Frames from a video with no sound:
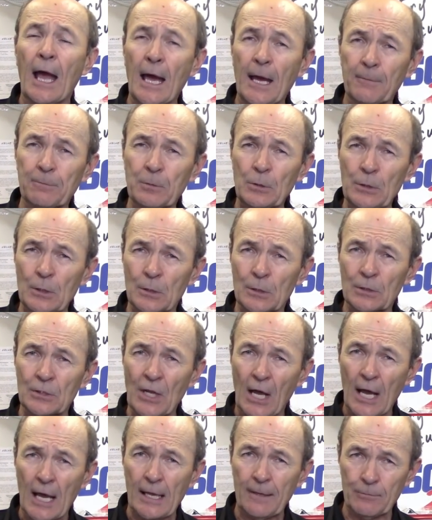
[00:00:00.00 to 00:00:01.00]
after your
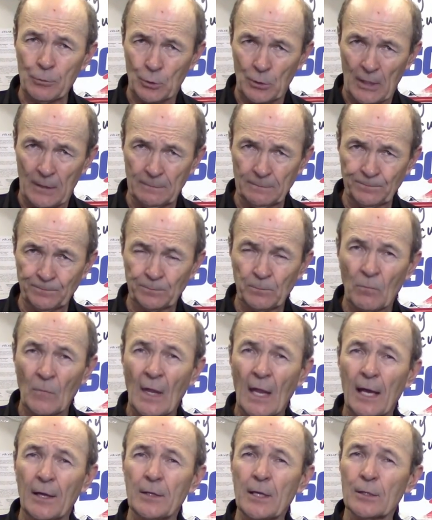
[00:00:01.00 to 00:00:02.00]
dive trip,
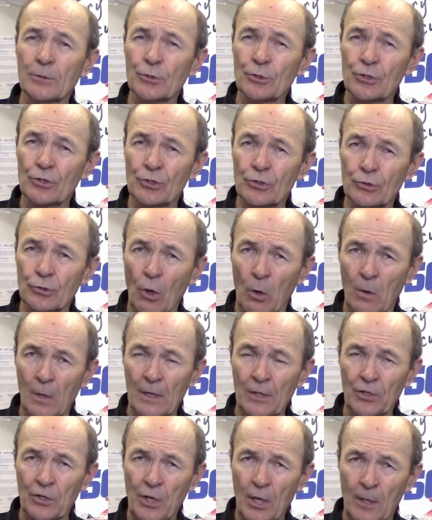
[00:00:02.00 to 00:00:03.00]
and then
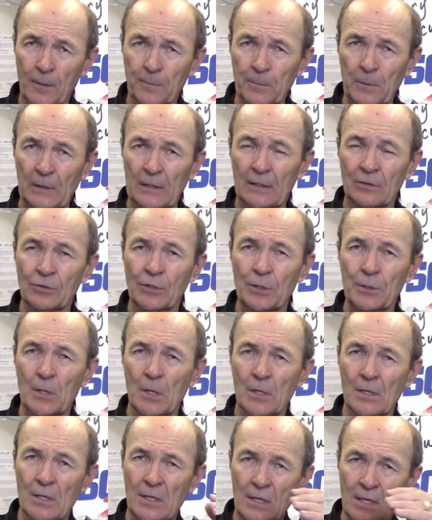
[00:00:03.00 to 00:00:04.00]
store it carefully until
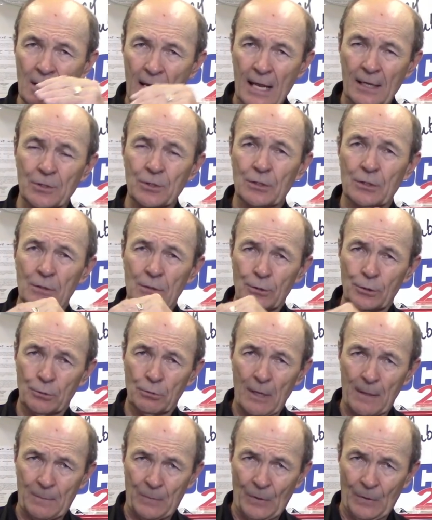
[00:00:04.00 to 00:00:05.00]
your next
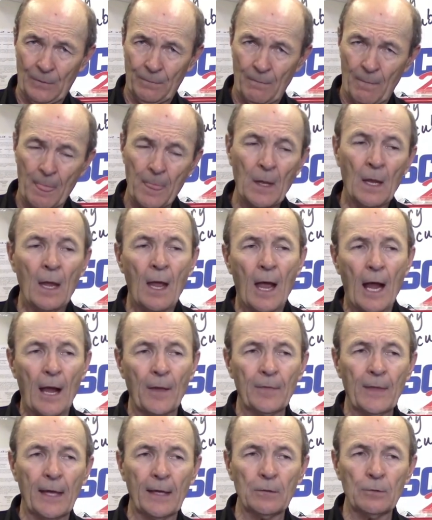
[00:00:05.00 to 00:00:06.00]
trip.
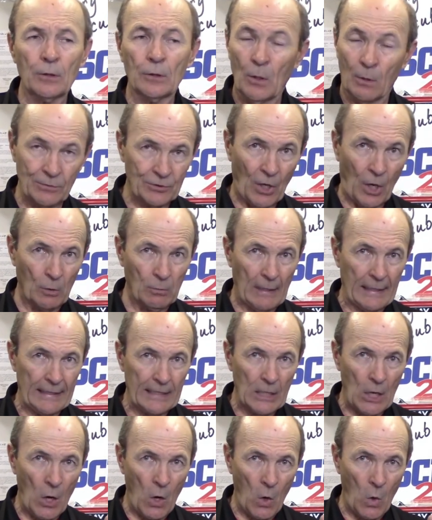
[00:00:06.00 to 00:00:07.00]
And then you know it's all
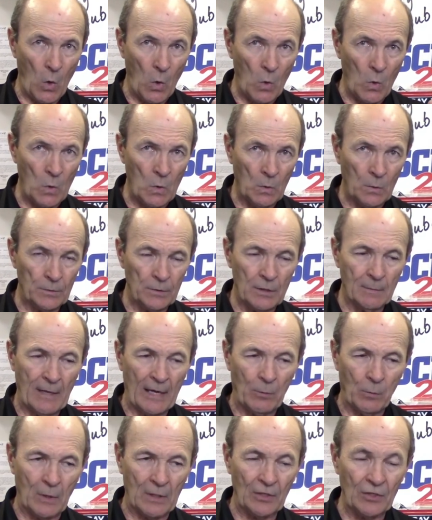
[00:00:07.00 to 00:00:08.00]
ready to go. You
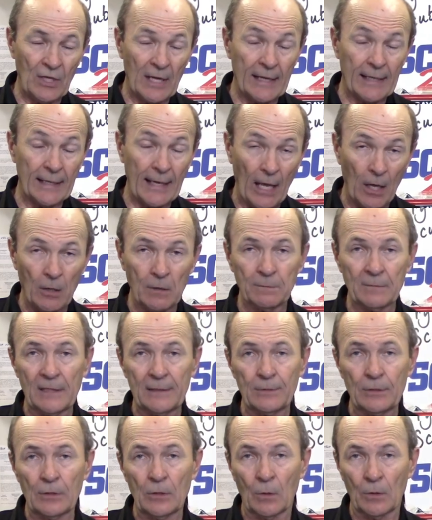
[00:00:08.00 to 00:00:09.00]
might want to take it out,
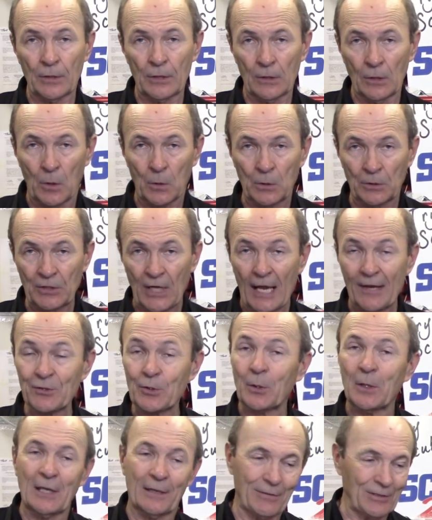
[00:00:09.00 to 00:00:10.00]
maybe go to your local
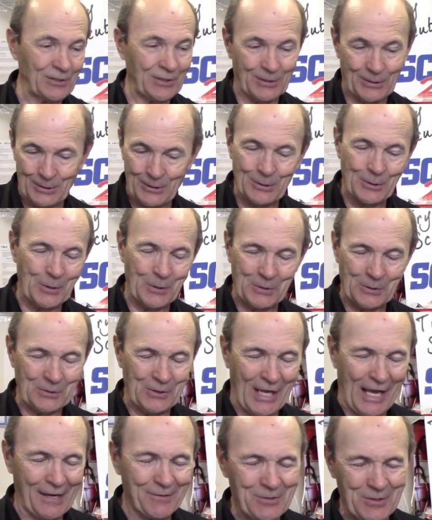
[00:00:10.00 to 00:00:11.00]
dive store, if it's a good
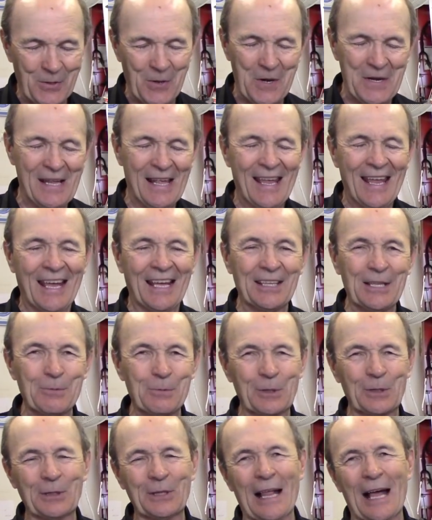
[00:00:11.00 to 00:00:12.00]
local dive store, and
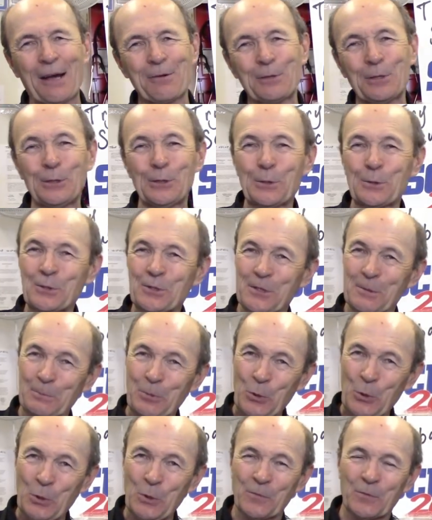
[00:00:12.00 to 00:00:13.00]
they will allow you to use
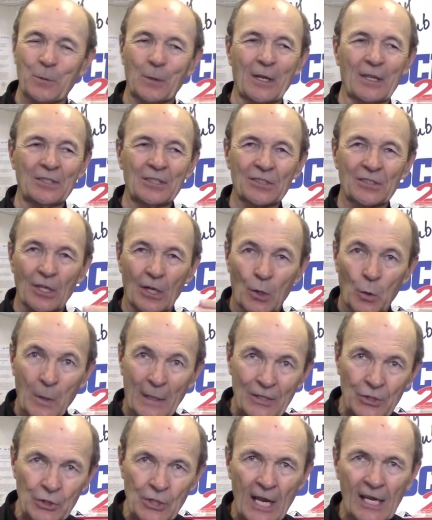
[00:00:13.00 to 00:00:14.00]
the pool for just a
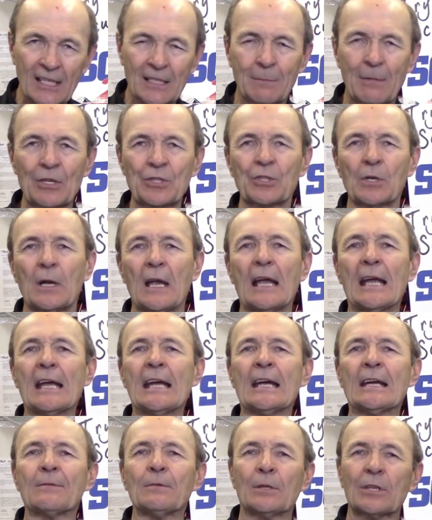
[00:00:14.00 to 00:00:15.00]
quick check to make sure
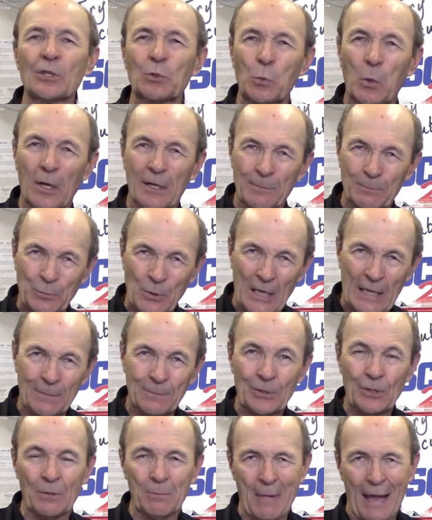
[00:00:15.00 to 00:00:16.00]
everything's working
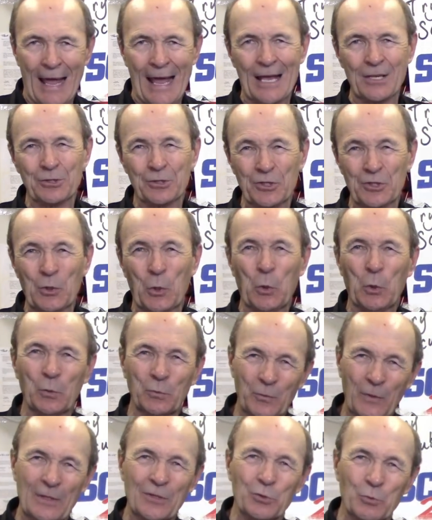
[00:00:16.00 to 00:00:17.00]
properly, your mask and
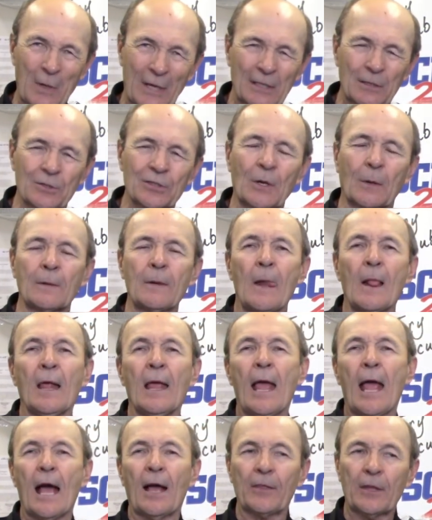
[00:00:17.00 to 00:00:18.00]
snorkel fins, rigging and so on,
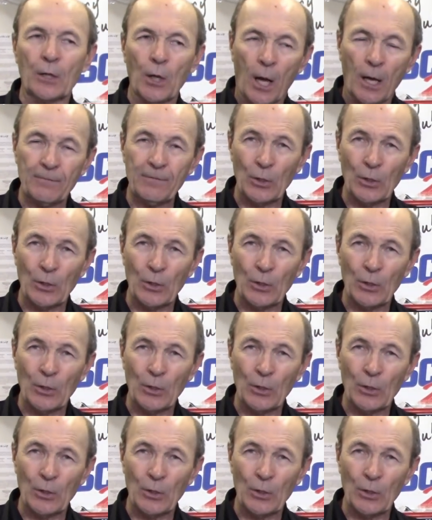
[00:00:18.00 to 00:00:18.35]
and then